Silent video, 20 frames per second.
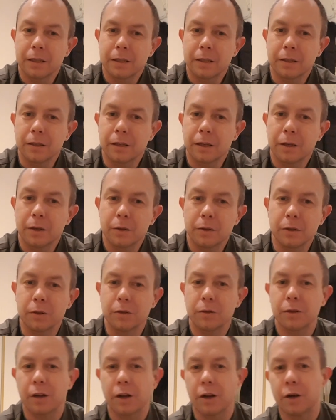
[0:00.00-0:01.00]
You know, you
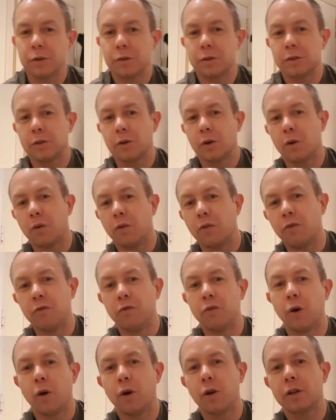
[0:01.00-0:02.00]
close your
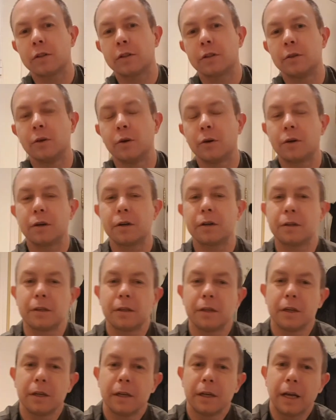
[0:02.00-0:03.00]
vault door,
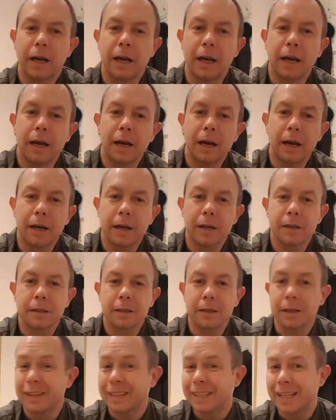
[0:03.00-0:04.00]
and
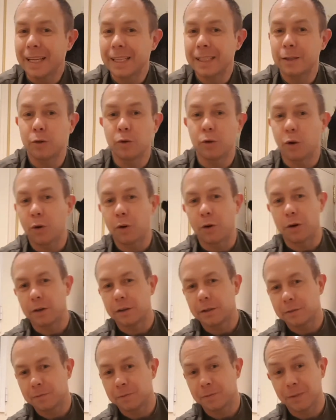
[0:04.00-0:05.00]
that door,
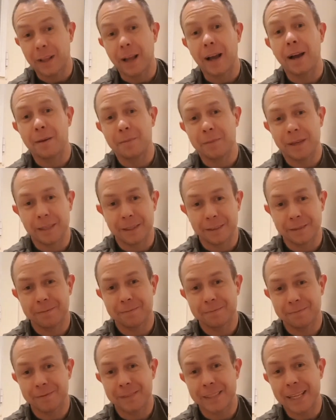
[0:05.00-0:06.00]
I mean,
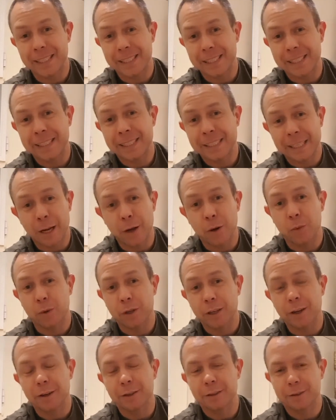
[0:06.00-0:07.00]
that's a sound we
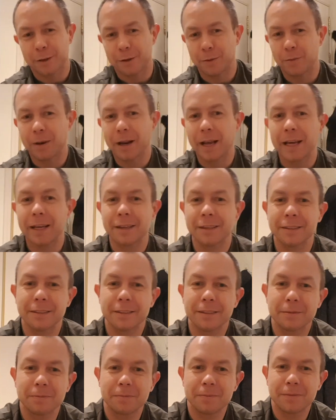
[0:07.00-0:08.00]
can't complain on.
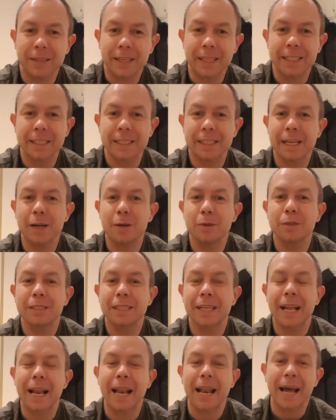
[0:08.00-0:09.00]
It sounds
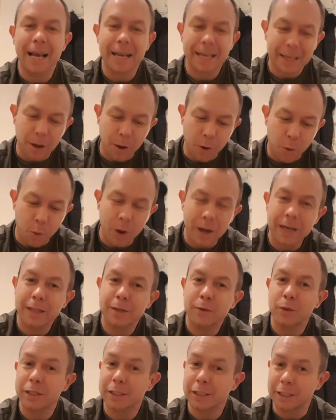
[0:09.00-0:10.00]
like when it
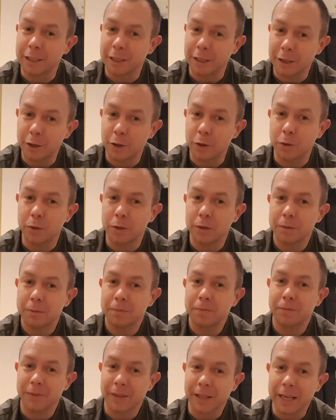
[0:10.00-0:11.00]
was new
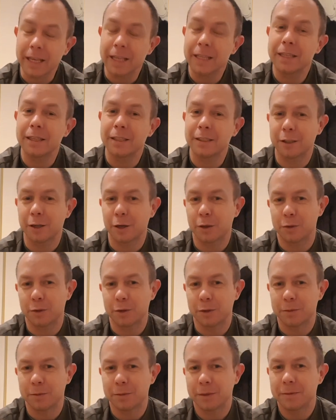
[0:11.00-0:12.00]
in the
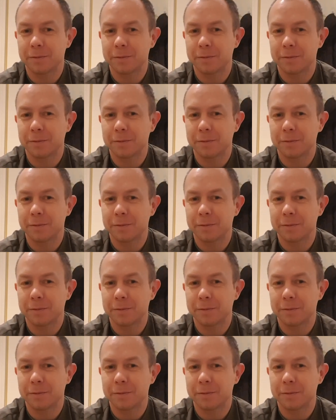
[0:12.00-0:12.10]
showroom.